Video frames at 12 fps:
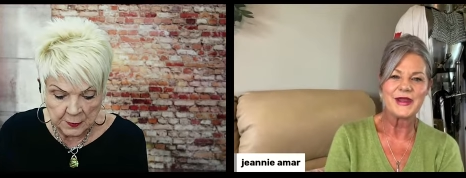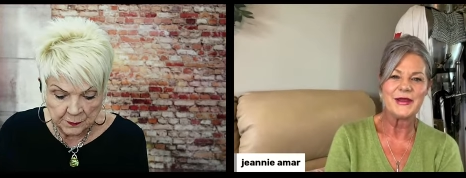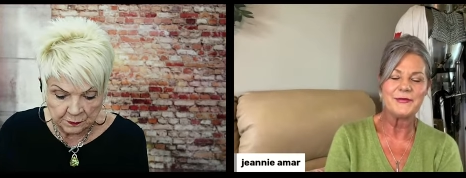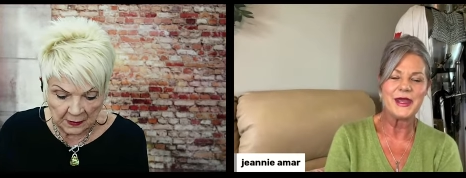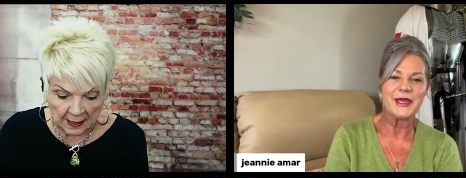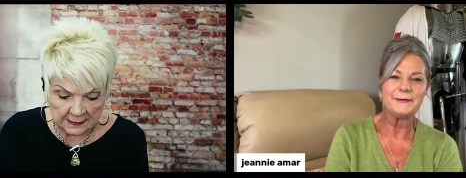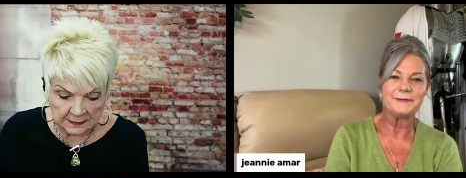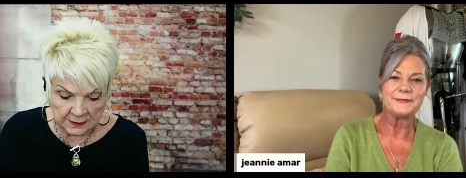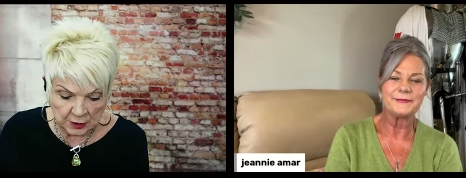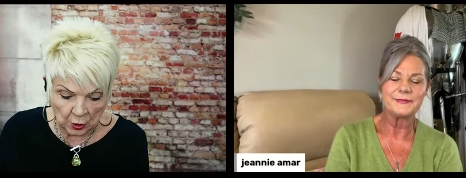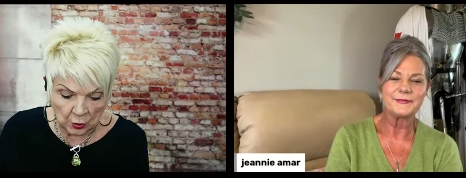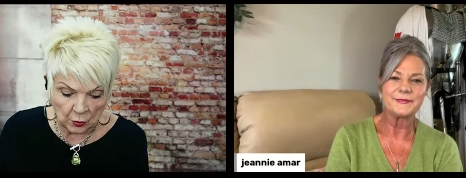Speaker 1: Amen. And
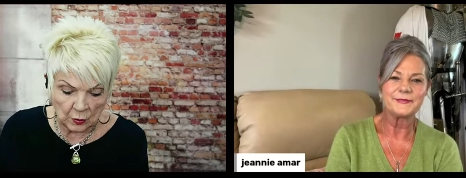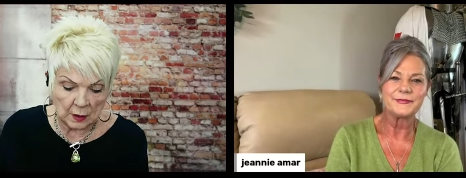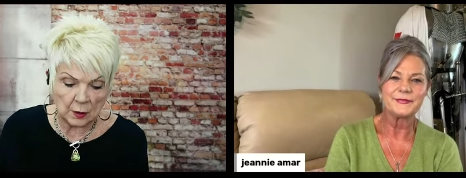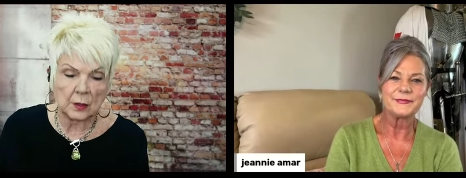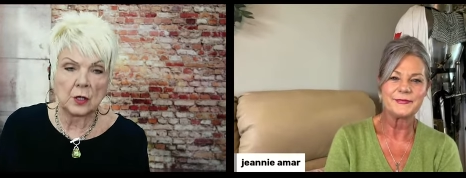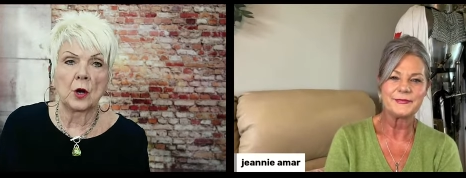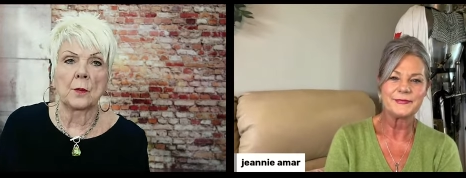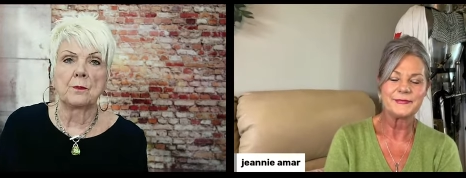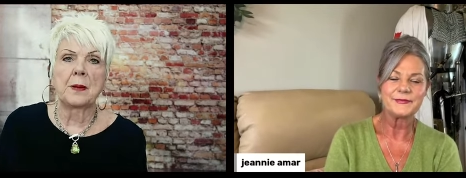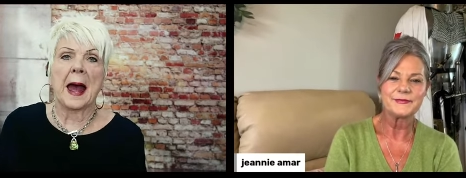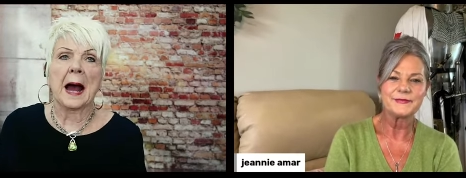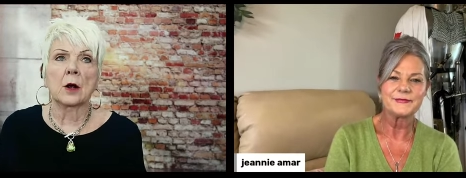so your
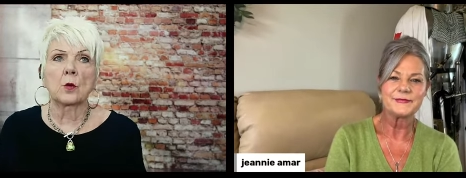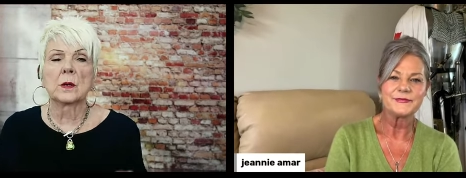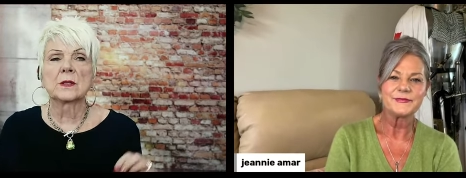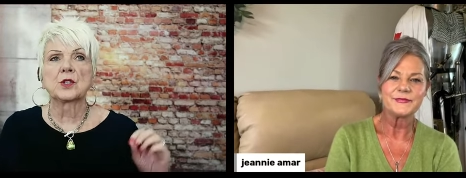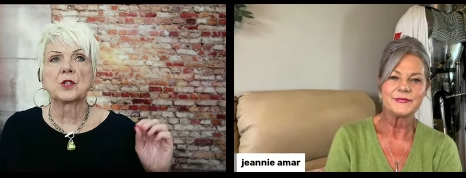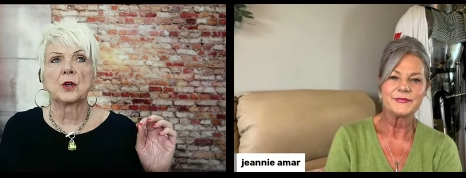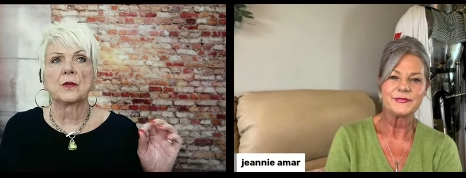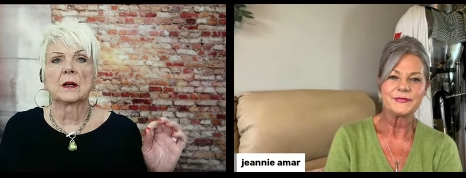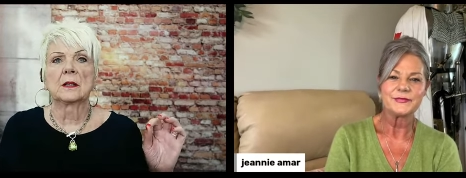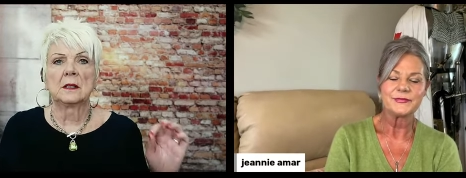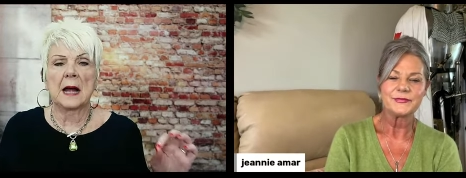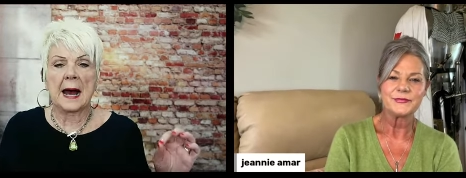back was to the
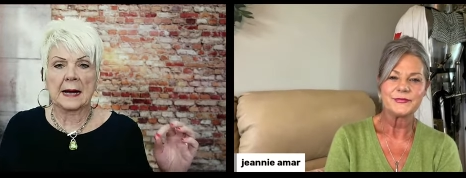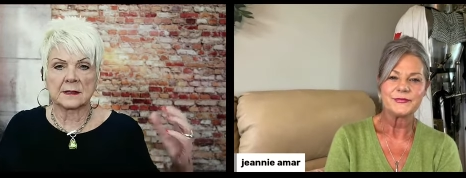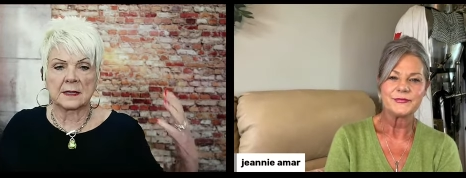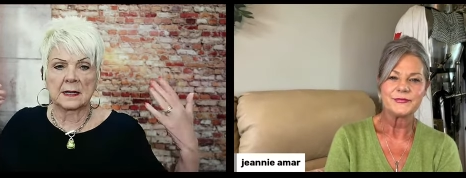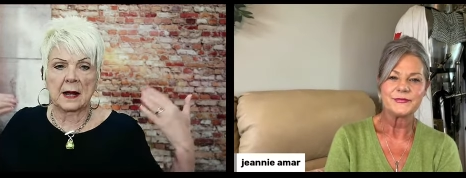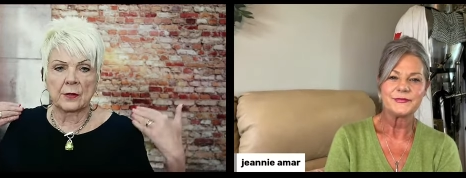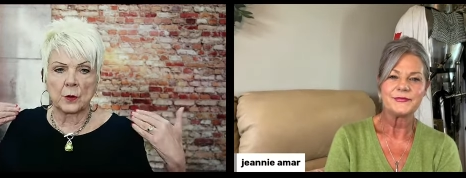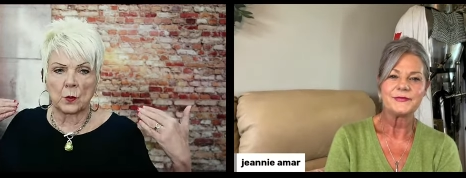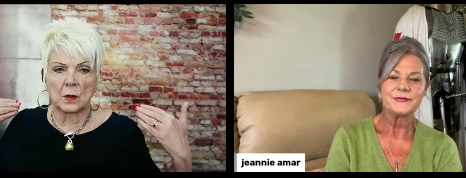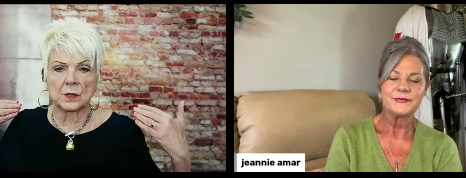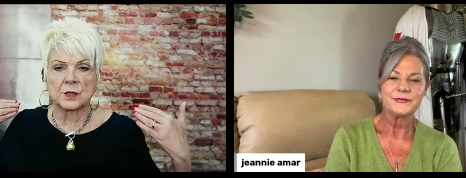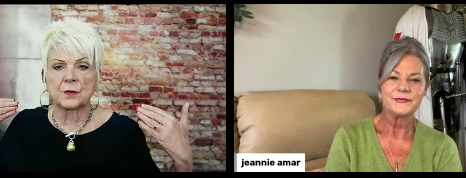glass. In other
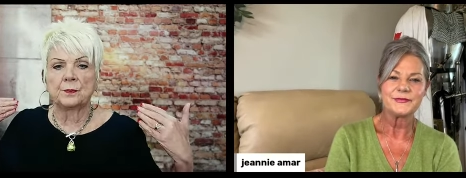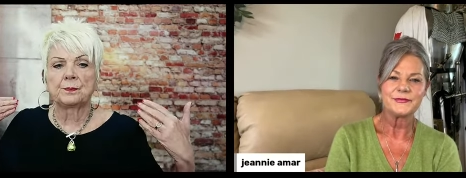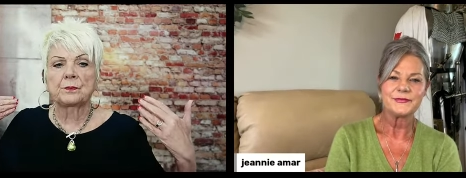words,